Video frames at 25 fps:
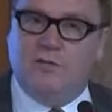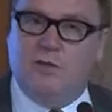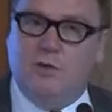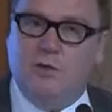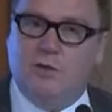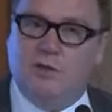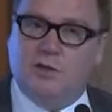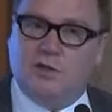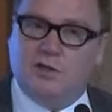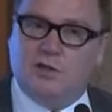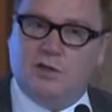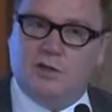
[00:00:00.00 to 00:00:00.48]

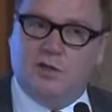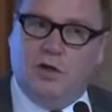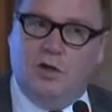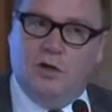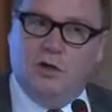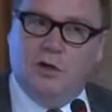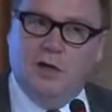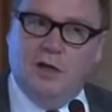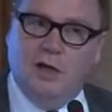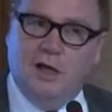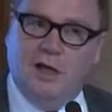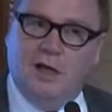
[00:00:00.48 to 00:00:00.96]
focus
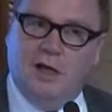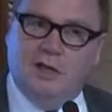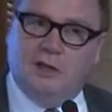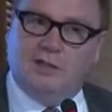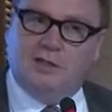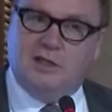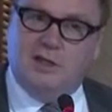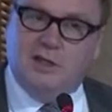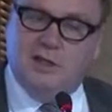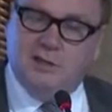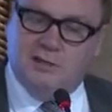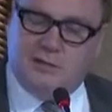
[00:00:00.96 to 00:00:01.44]
on
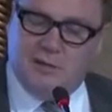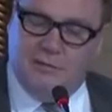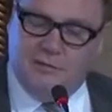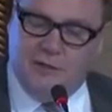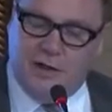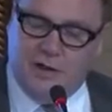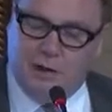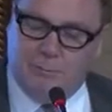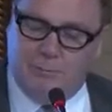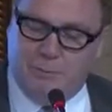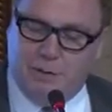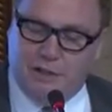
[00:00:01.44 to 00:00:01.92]

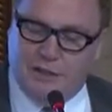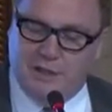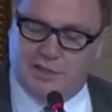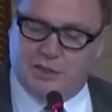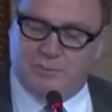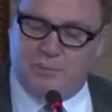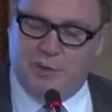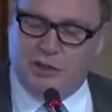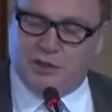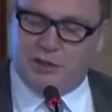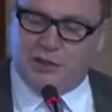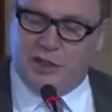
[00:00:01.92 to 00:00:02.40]
developing
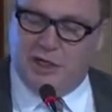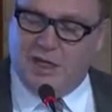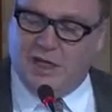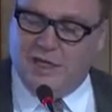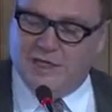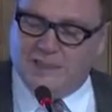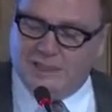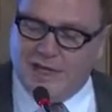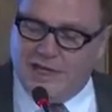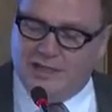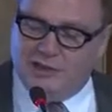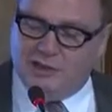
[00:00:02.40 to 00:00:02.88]

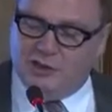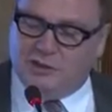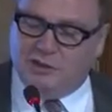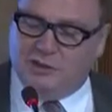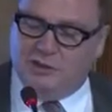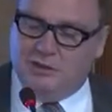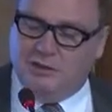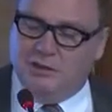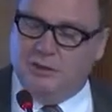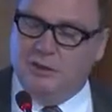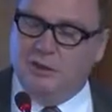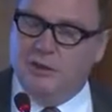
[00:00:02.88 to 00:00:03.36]
specialization,